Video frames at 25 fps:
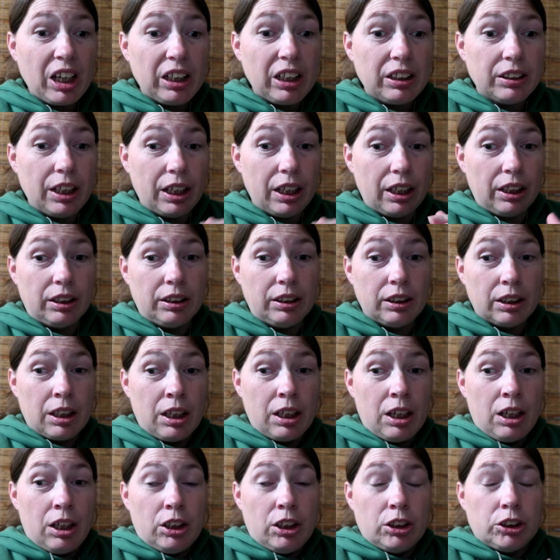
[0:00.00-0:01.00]
yeah,
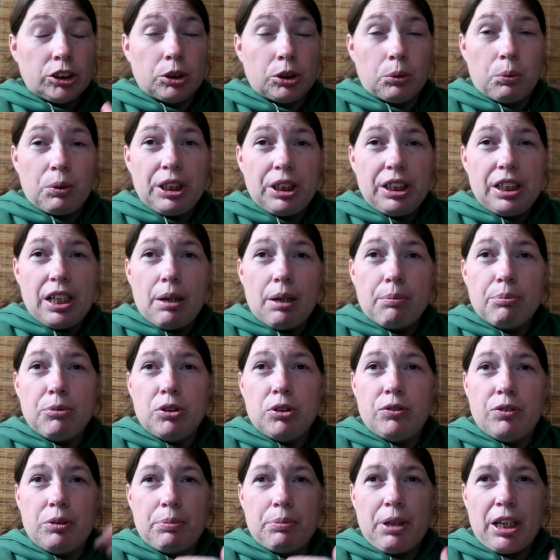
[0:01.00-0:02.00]
so we are
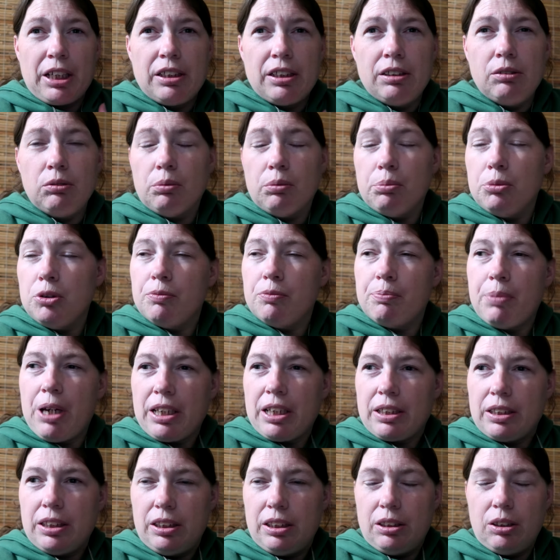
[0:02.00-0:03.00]
moving back in. We'll move
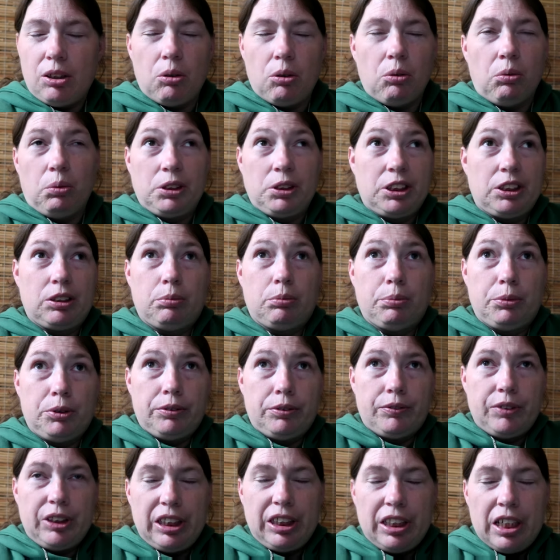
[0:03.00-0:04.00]
back in. Oh, we're still
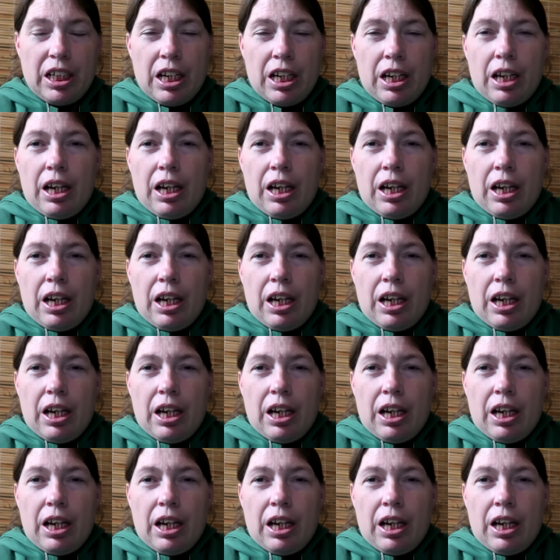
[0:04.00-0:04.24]
moving.